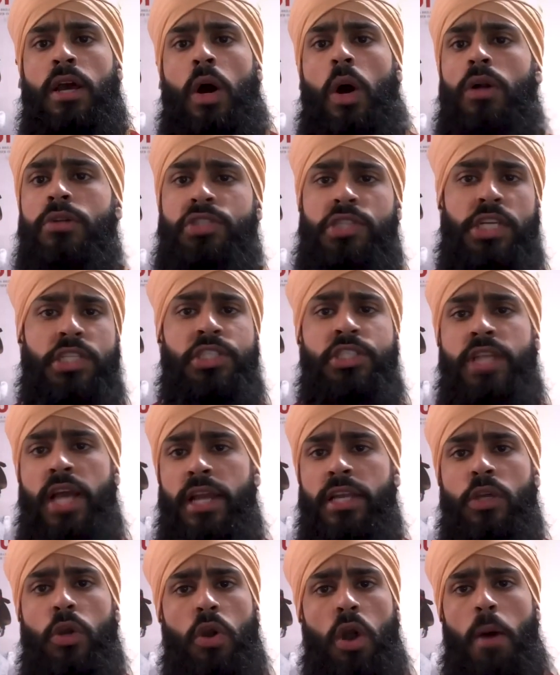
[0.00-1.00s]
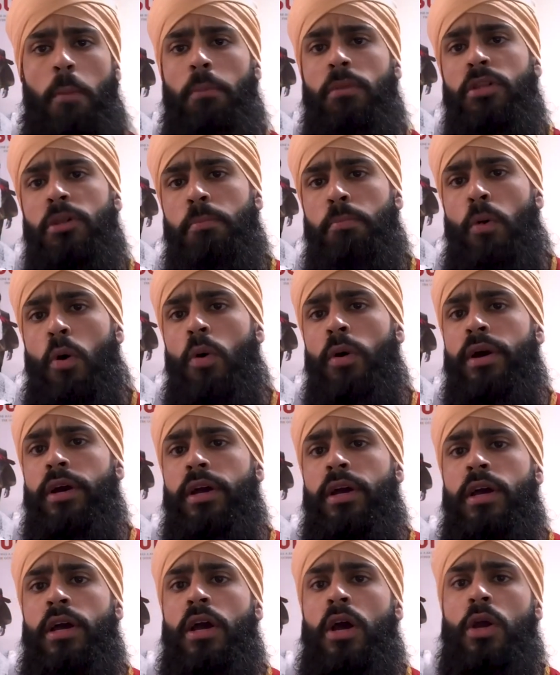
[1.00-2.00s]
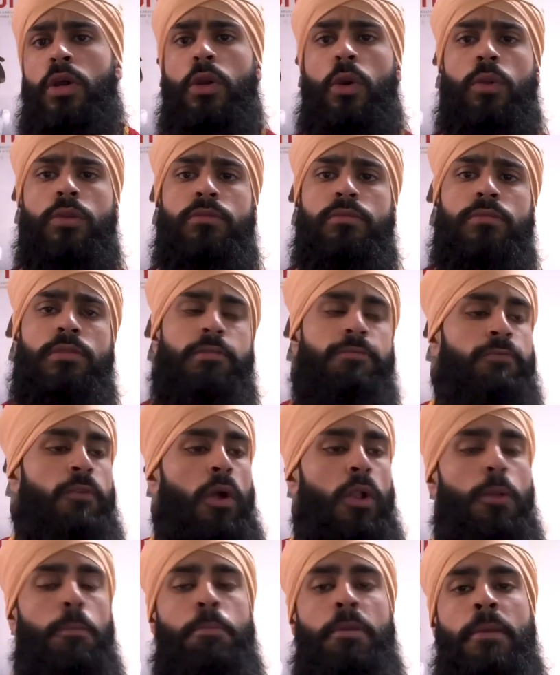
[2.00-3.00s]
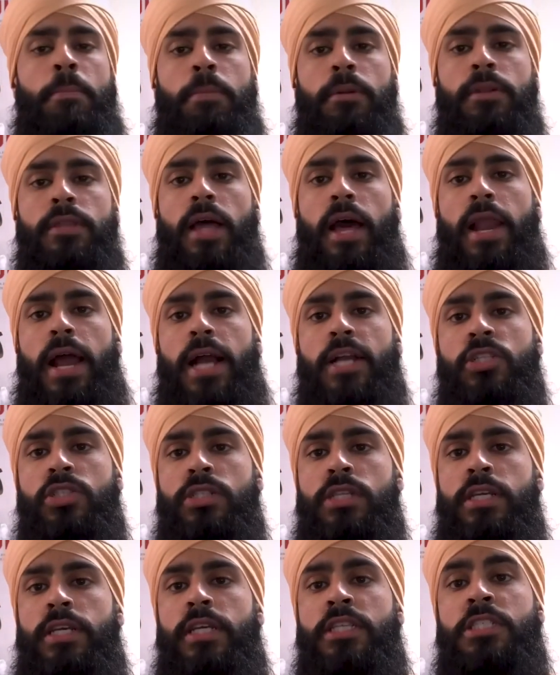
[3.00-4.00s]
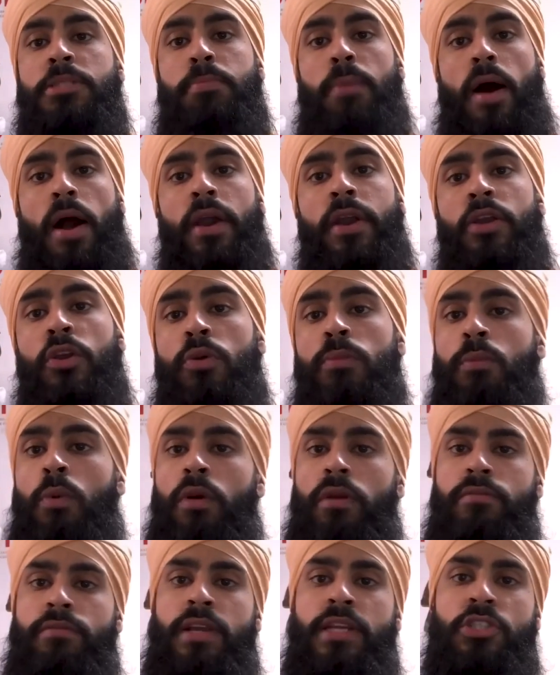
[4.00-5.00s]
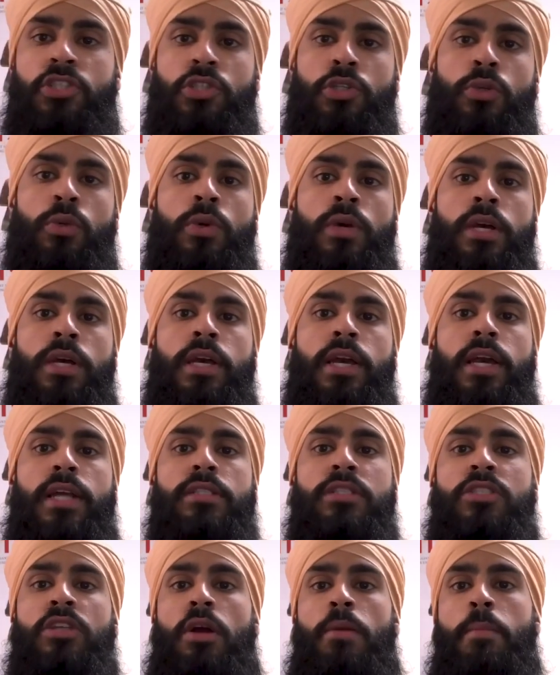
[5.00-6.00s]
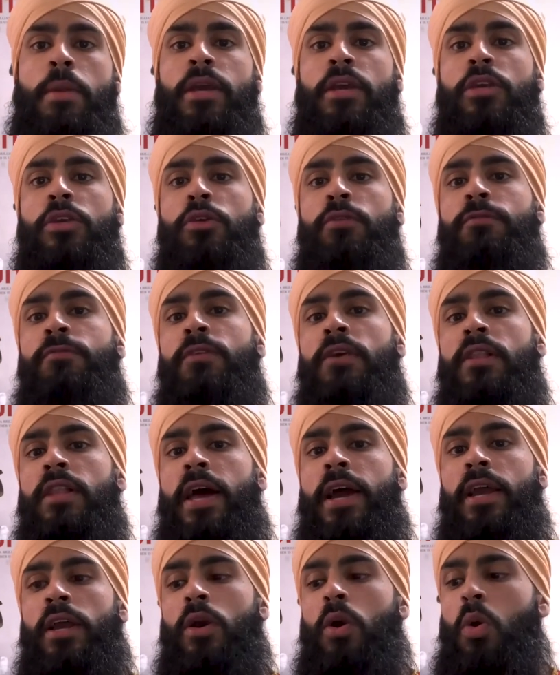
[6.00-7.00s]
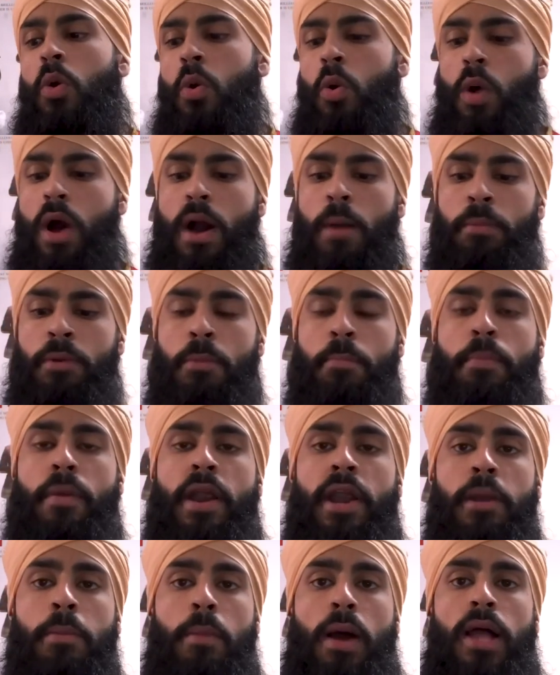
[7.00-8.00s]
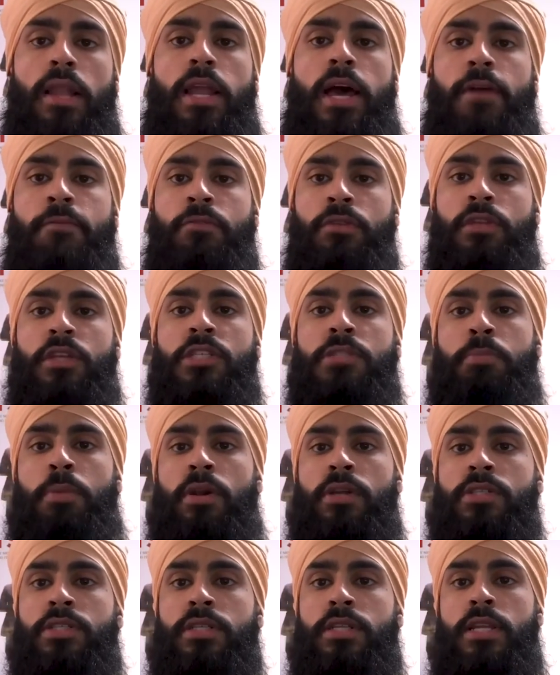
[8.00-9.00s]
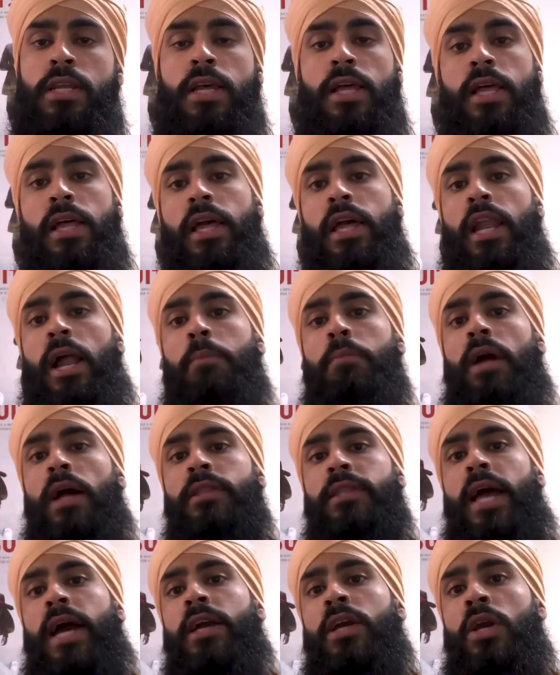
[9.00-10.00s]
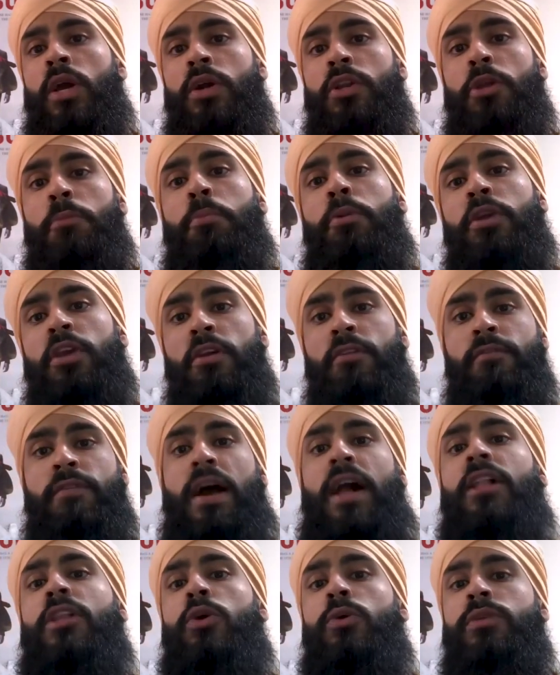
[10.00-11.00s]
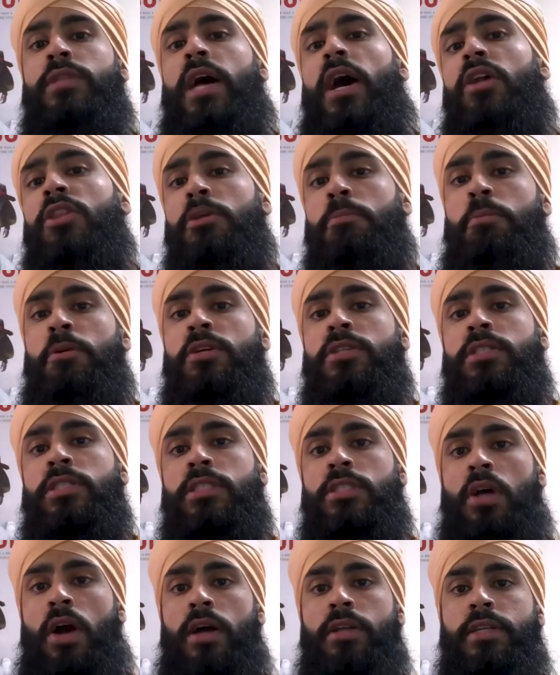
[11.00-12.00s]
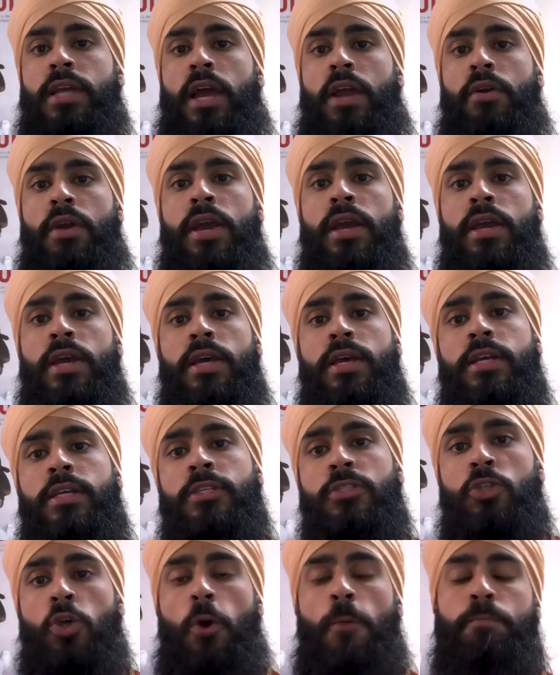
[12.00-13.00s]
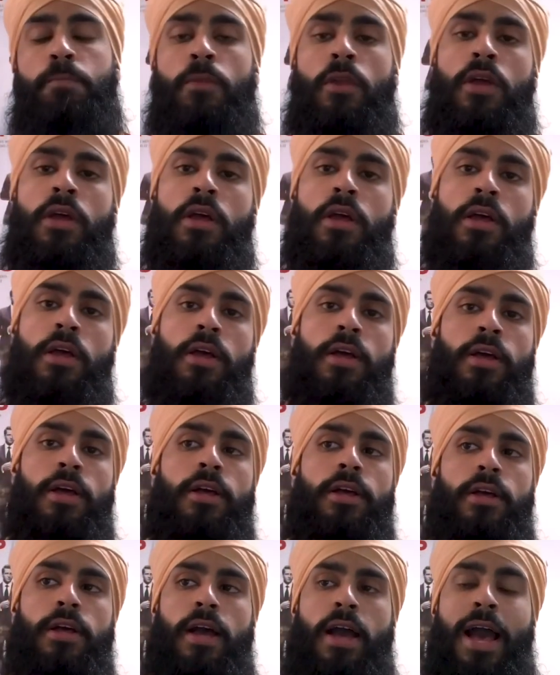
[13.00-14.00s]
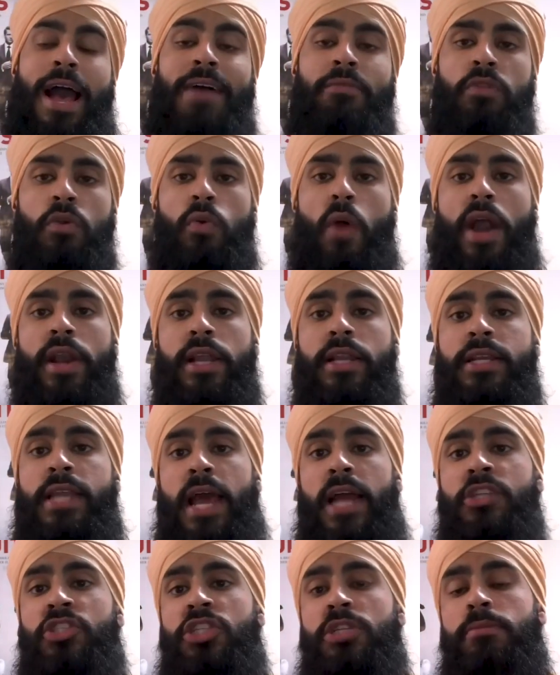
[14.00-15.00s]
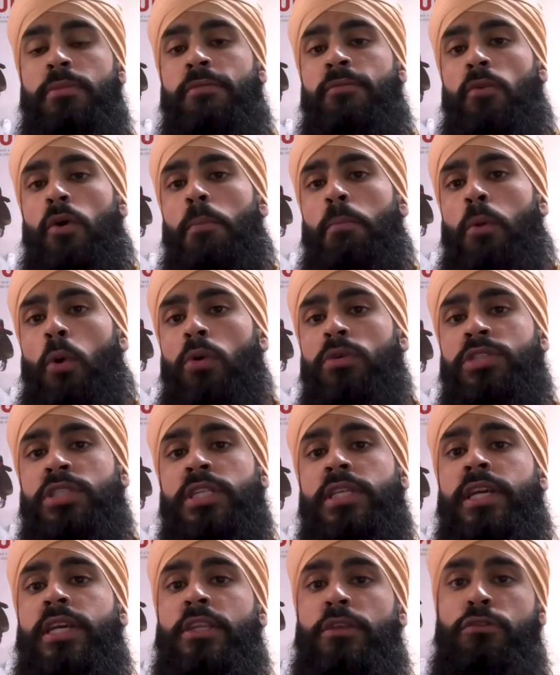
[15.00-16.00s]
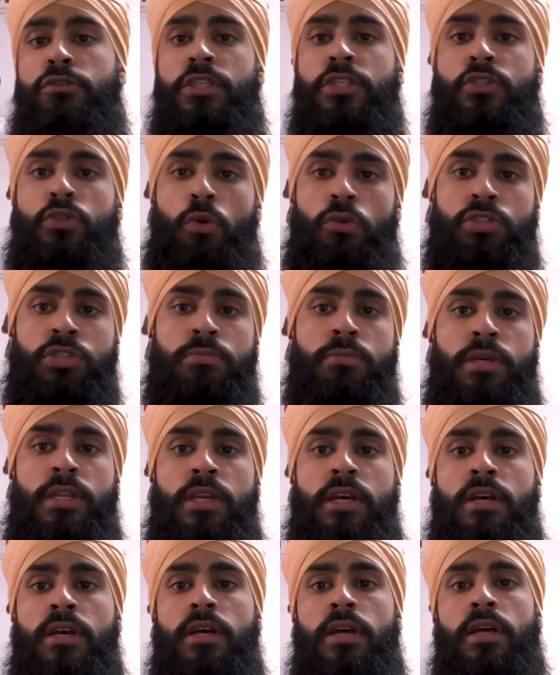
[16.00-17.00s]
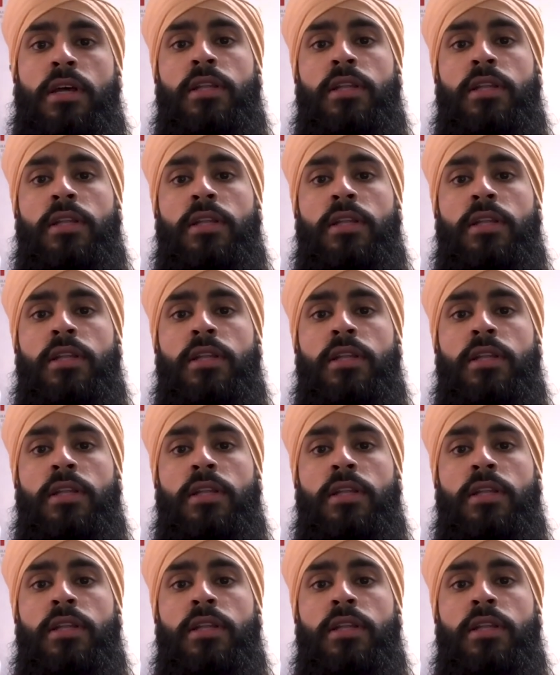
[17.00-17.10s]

Or Jay Shetty or Humble the Poet. You know, follow people that actually inspire you, motivate you, instead of making you feel like, oh, I'm comparing my life to this person and I'm not that good. You're putting your value in the other person's content, right? So have the right intention before posting and using social media.